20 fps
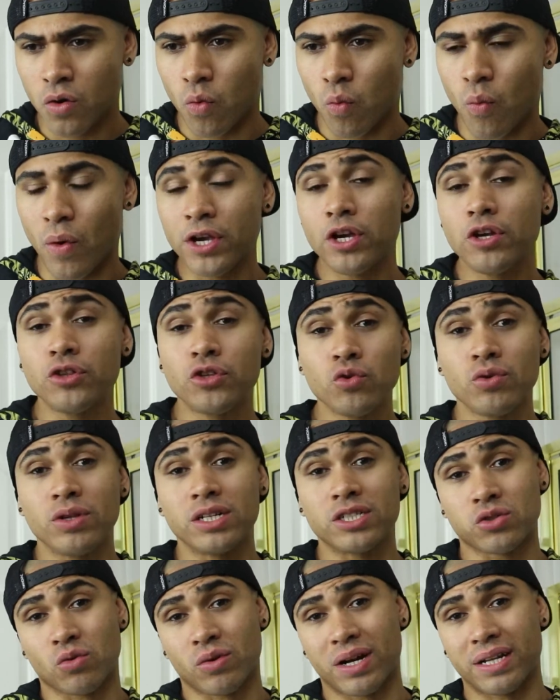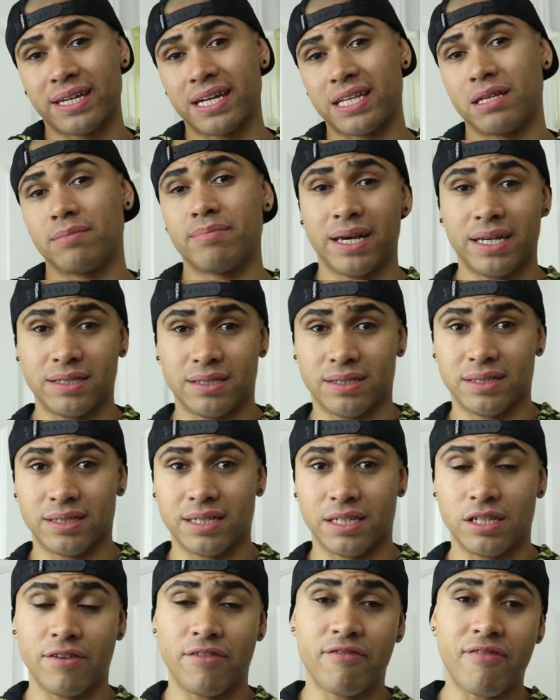When you do this on a daily basis
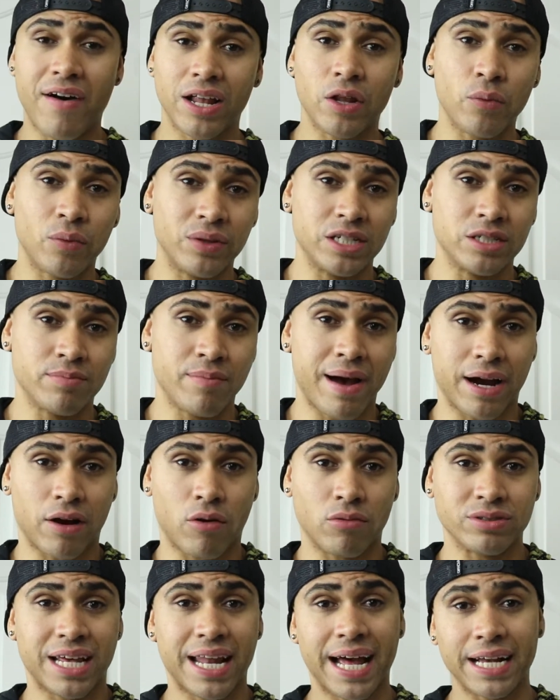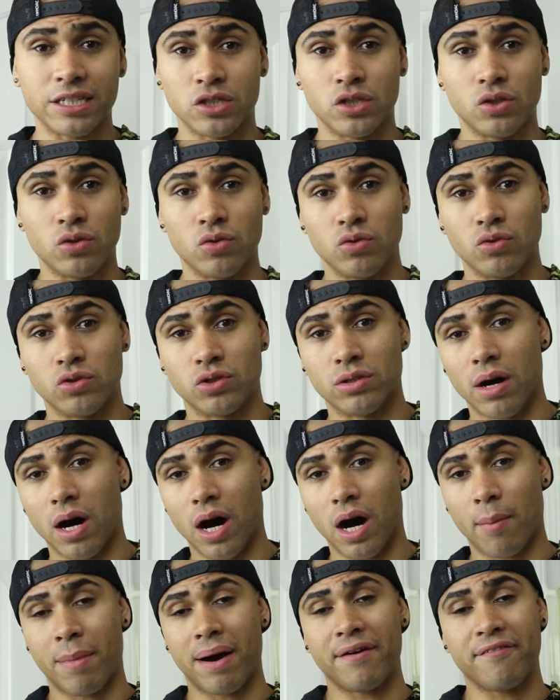and you're following these macros, I like to use
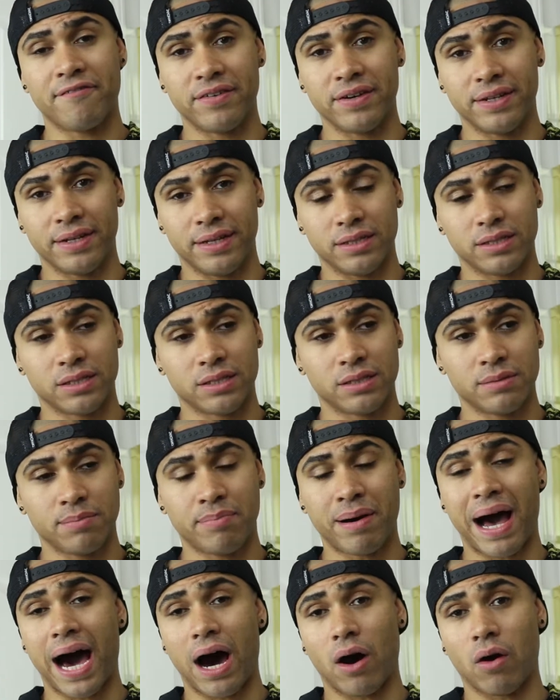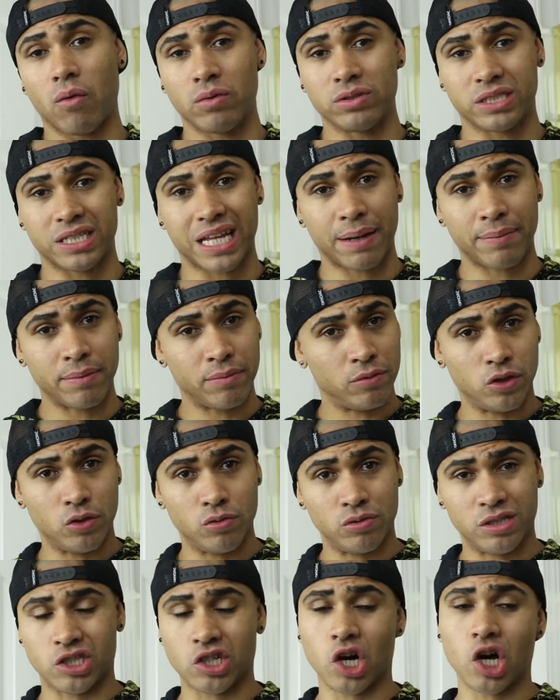MyFitnessPal, which a lot of people
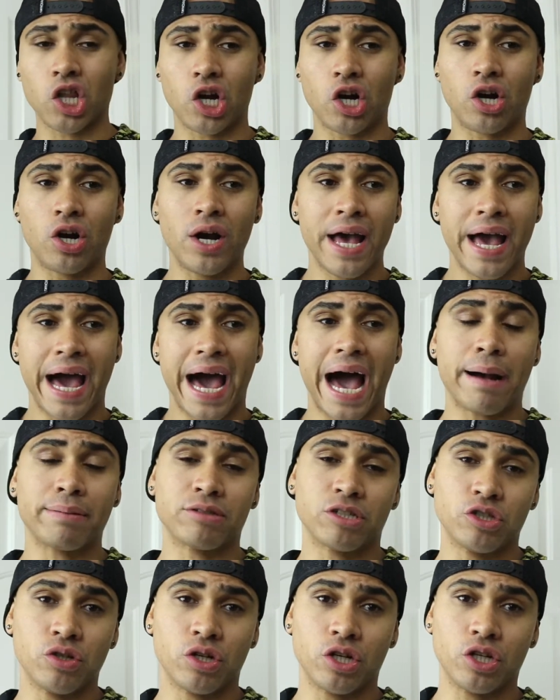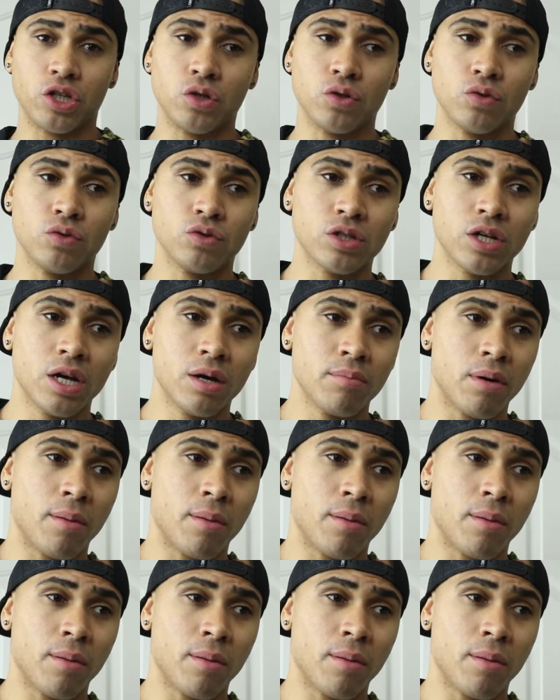use. There's other apps that you can use.